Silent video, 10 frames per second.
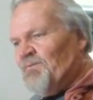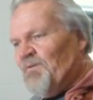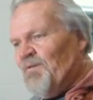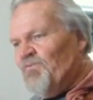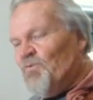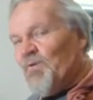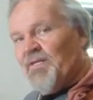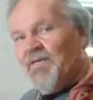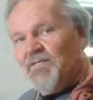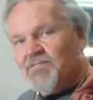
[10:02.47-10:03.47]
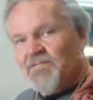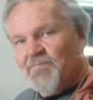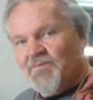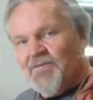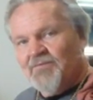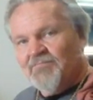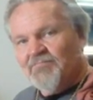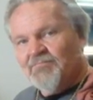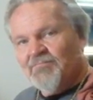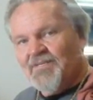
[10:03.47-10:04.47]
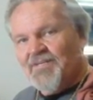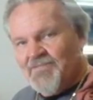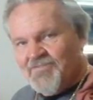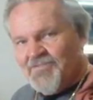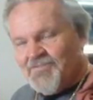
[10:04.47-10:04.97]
If you were to hit something, it isn't.